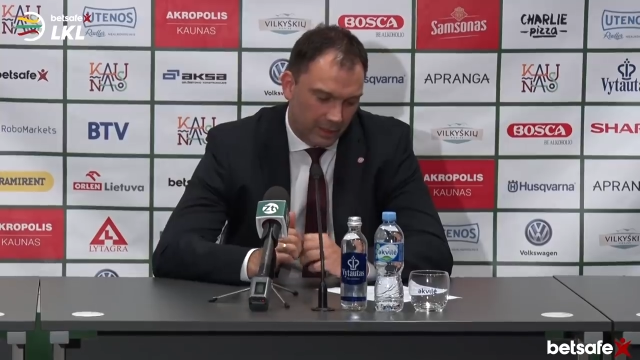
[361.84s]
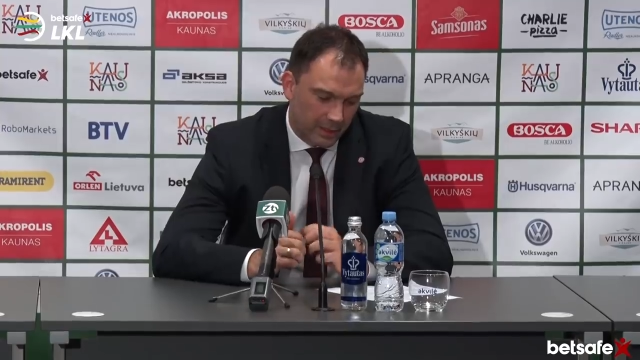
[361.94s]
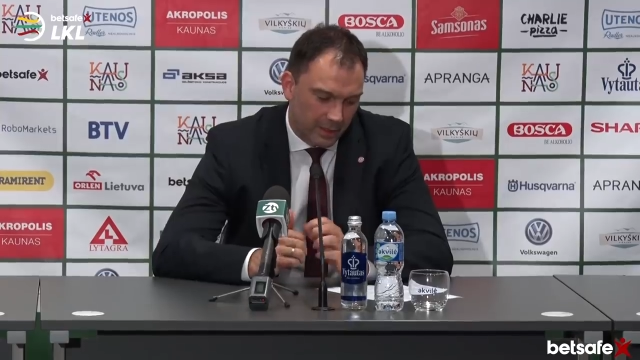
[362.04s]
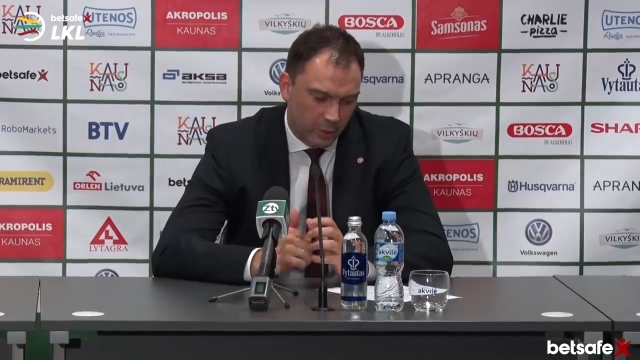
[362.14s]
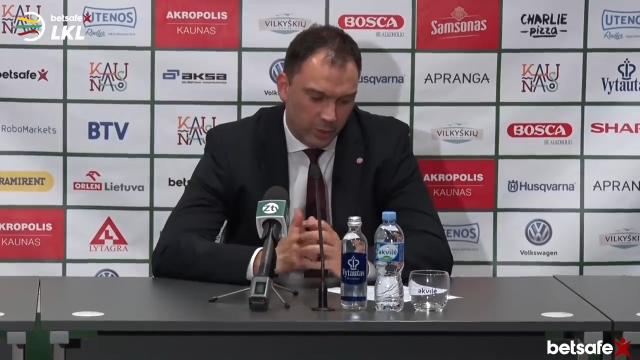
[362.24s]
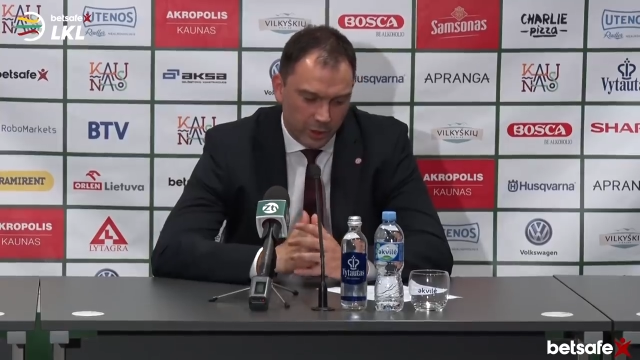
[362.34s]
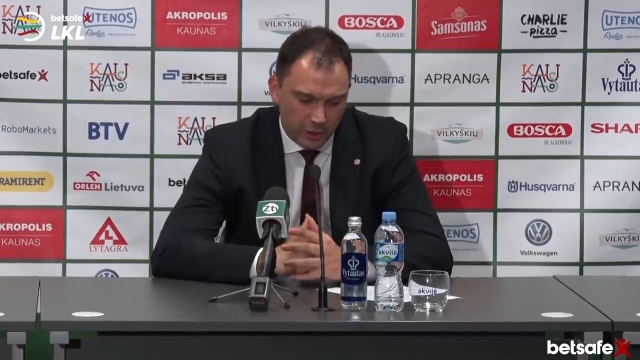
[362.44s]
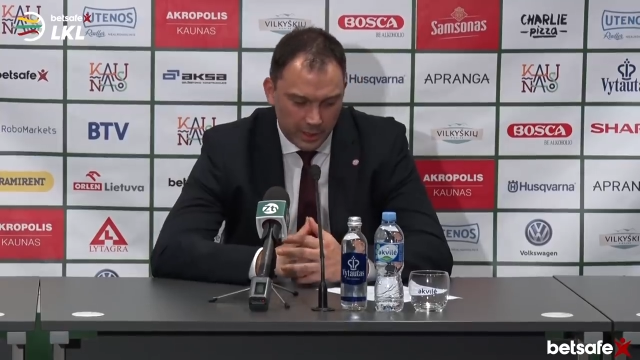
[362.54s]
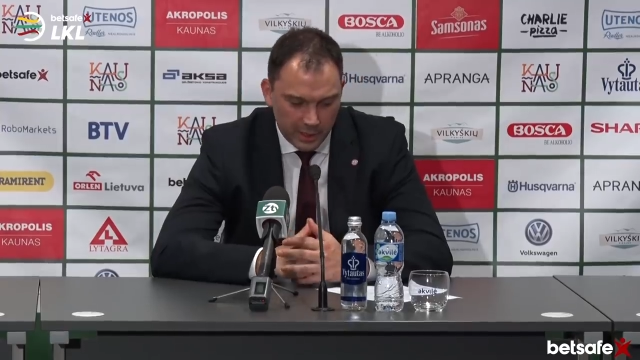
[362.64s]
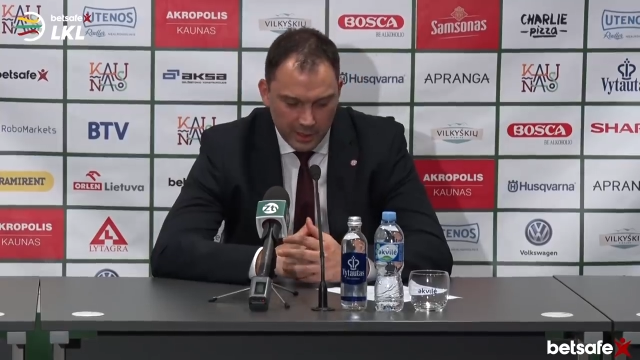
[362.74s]
The
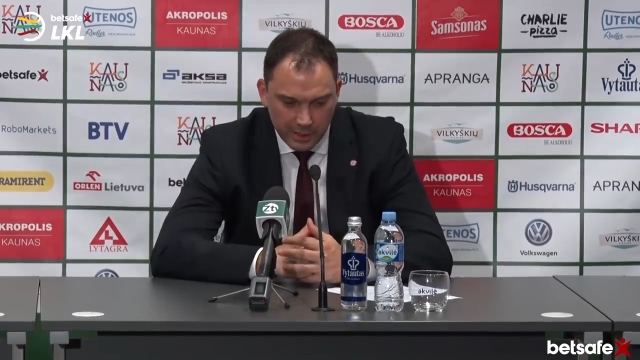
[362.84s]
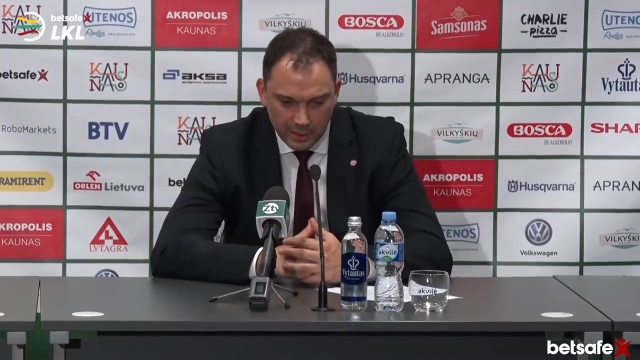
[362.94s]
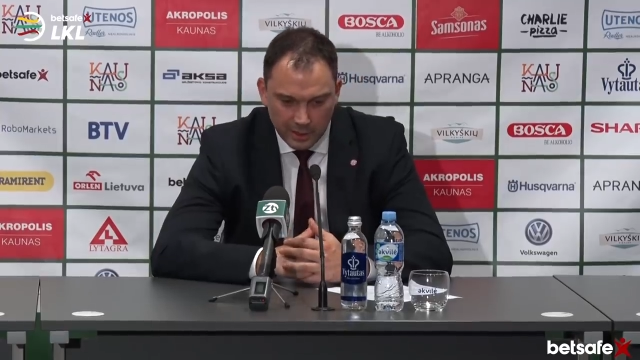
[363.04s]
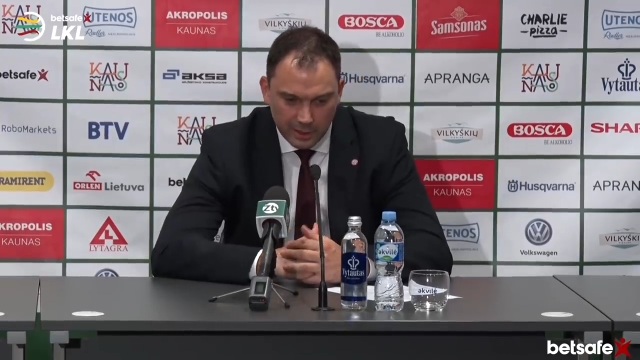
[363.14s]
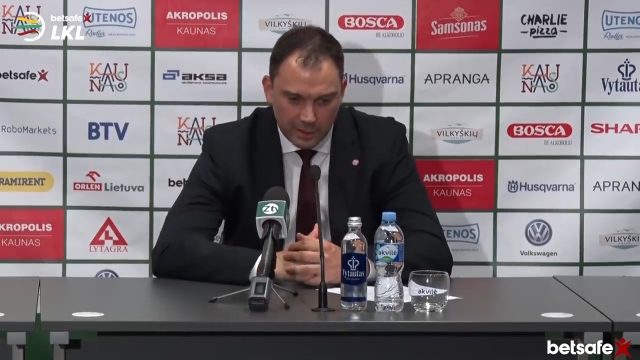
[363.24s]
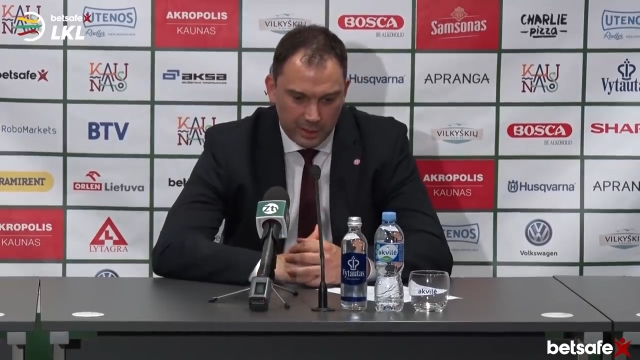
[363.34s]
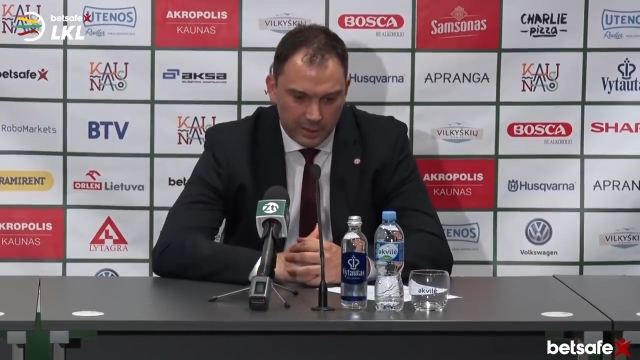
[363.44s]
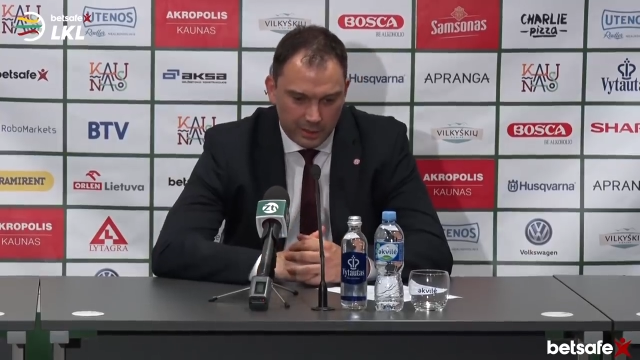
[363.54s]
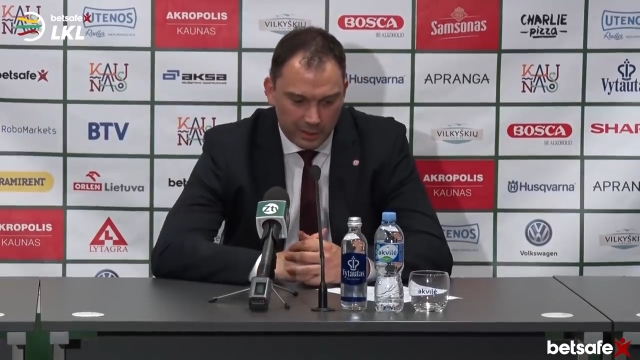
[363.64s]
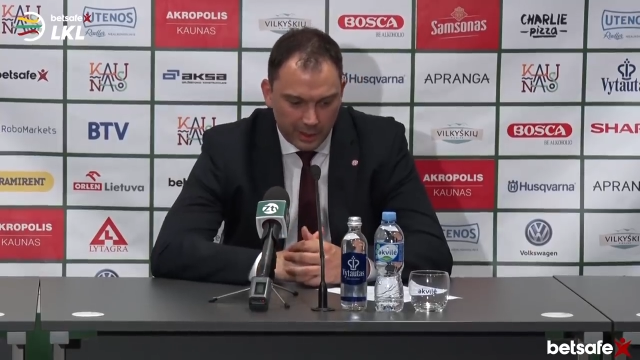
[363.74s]
situation is
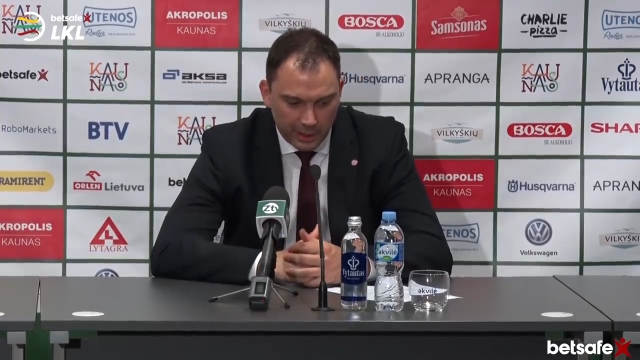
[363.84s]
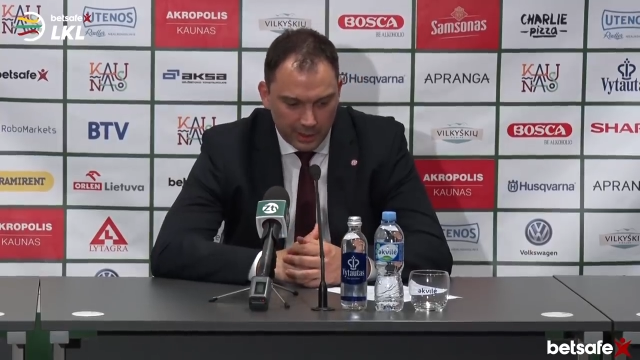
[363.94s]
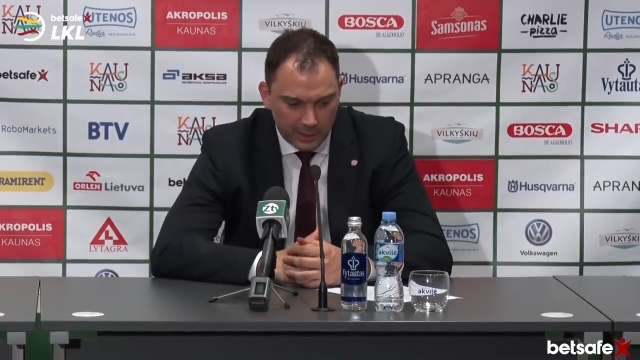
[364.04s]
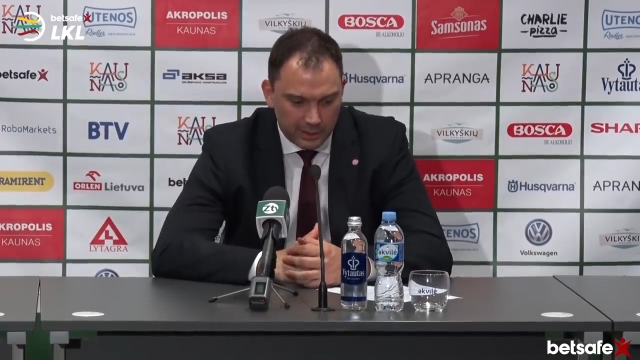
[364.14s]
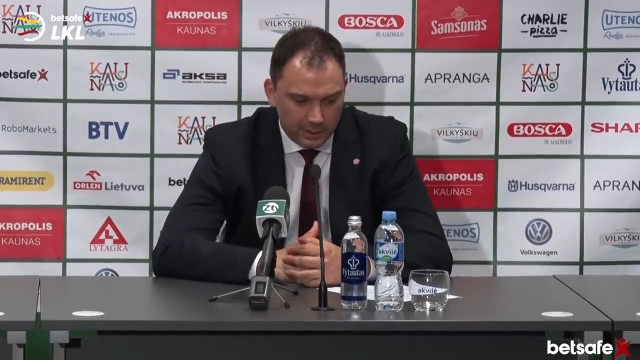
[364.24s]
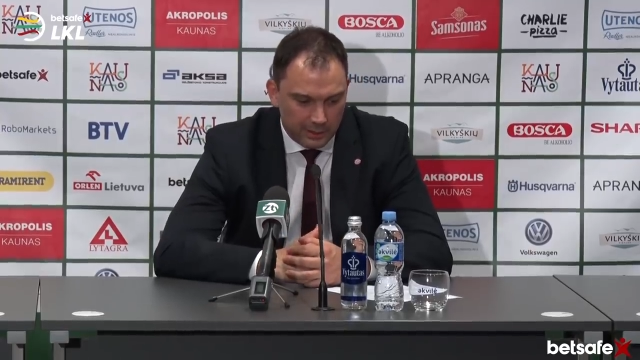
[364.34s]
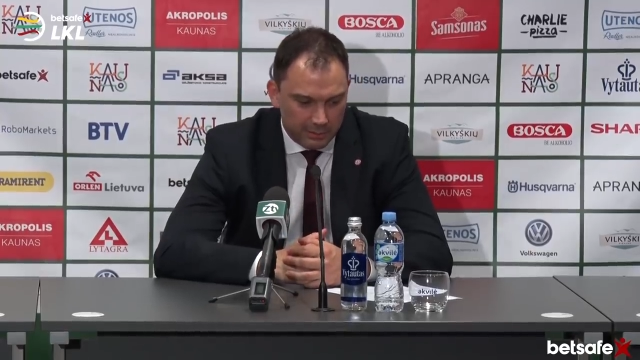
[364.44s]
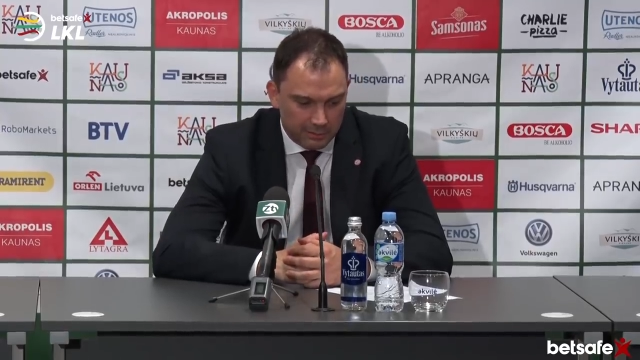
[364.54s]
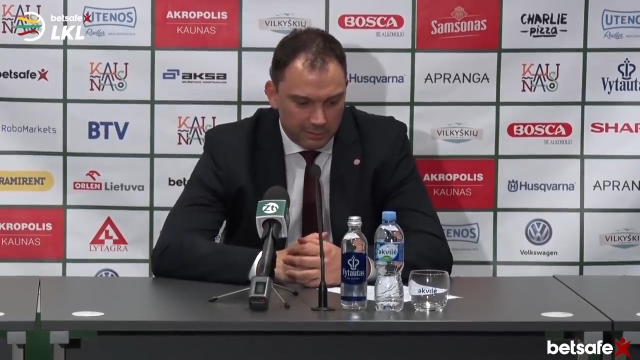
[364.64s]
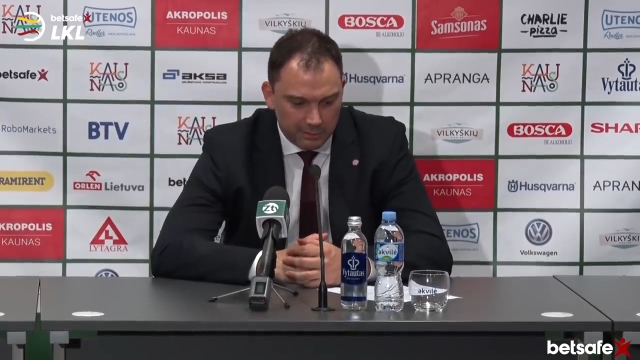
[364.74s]

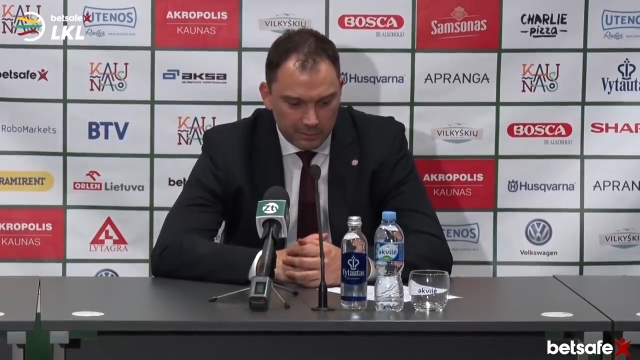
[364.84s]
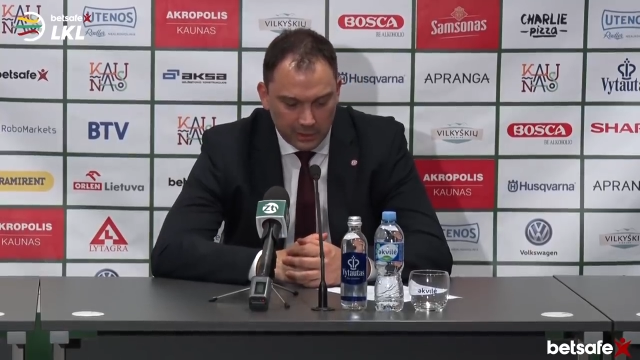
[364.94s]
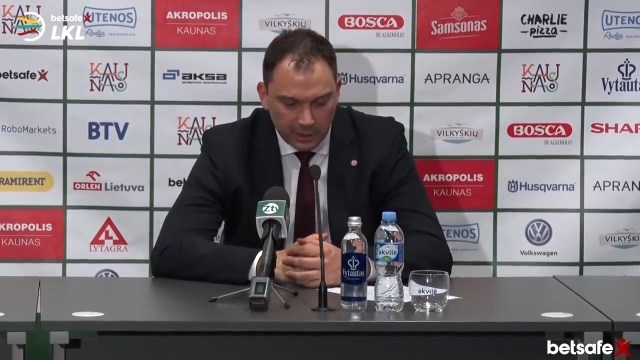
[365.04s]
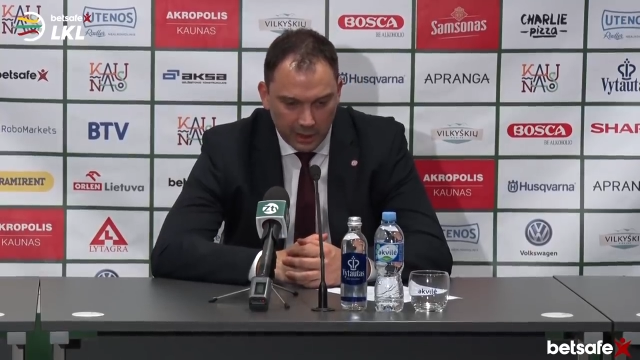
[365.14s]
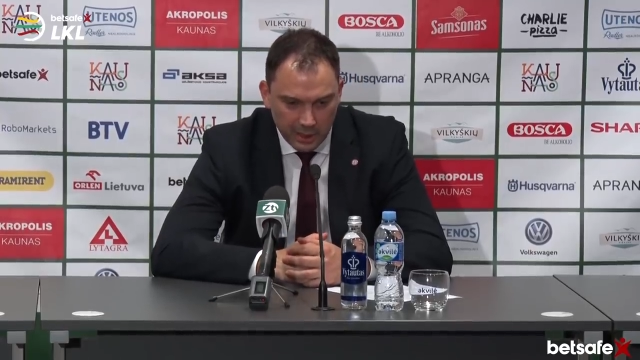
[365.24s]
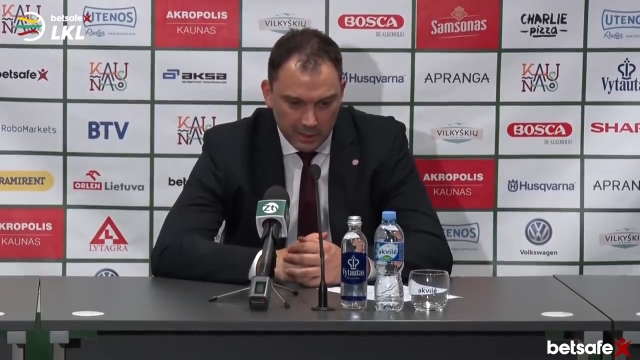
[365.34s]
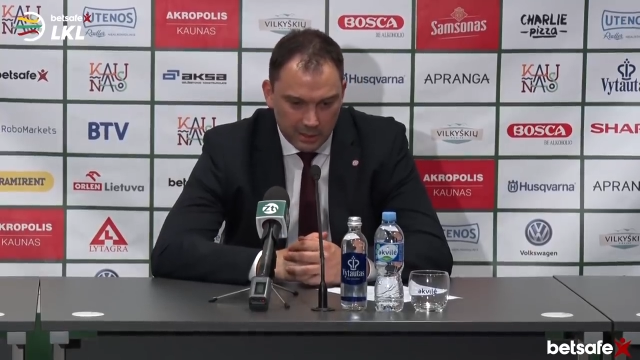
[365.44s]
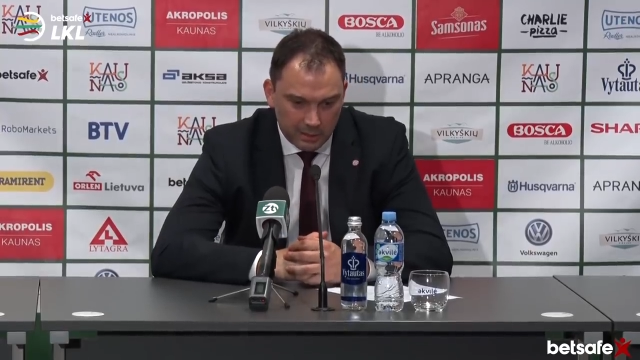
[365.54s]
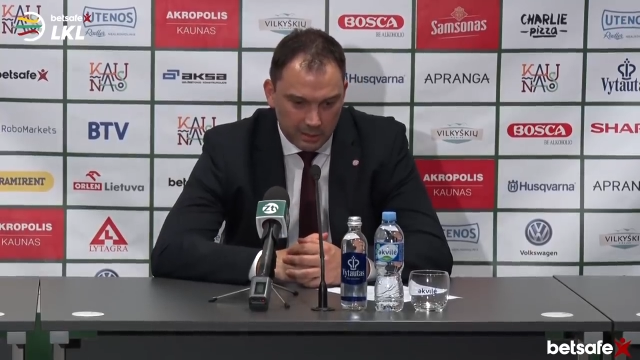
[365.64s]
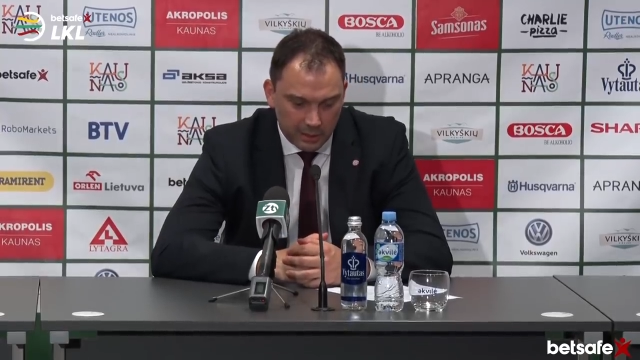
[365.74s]
in
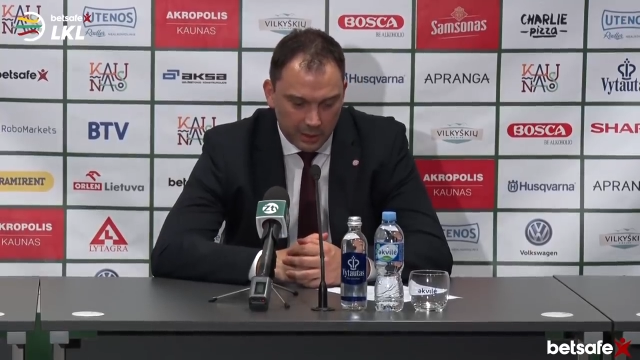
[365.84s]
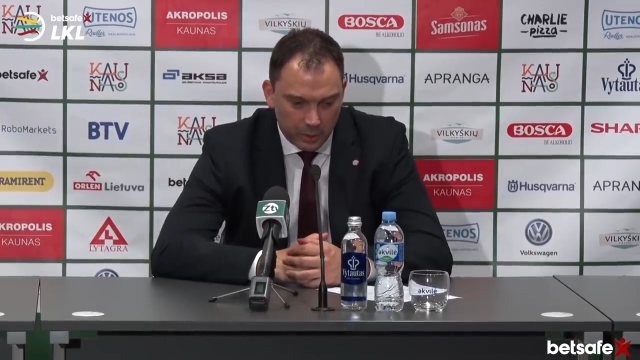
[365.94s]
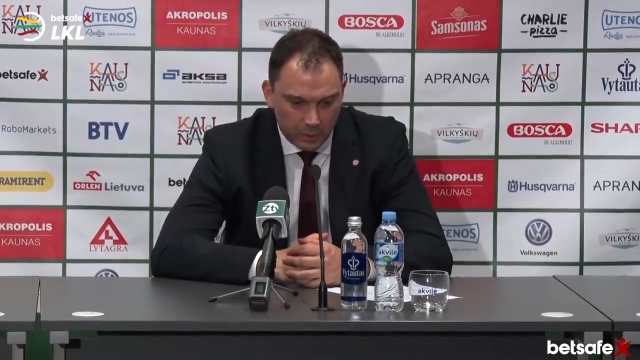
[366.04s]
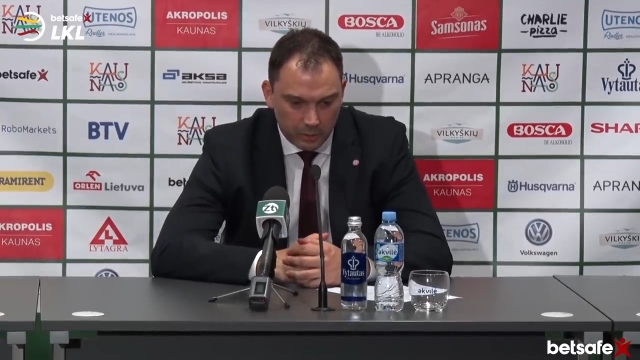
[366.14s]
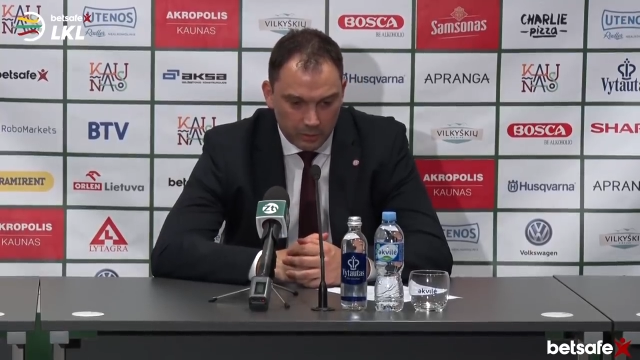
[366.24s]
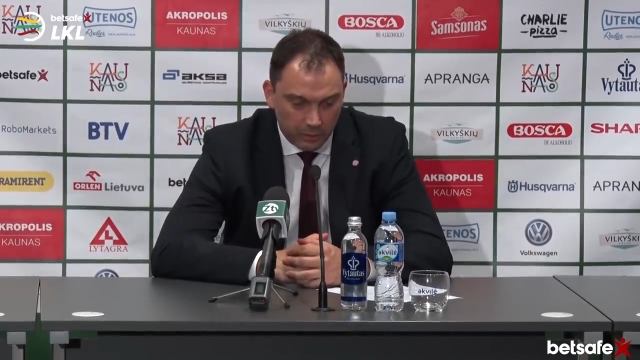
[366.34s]
last, I don't know,